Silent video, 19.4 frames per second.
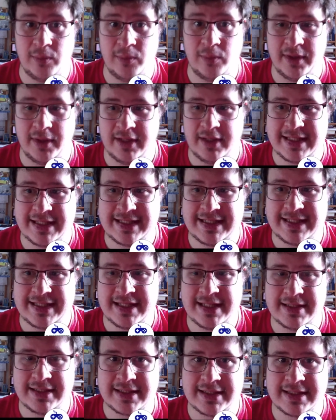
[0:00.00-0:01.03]
Like,
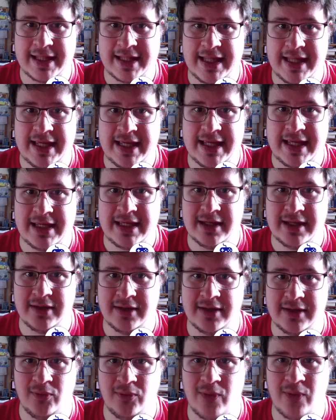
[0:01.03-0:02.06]
since the
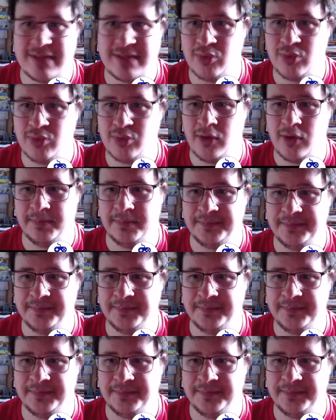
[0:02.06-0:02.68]
West Brom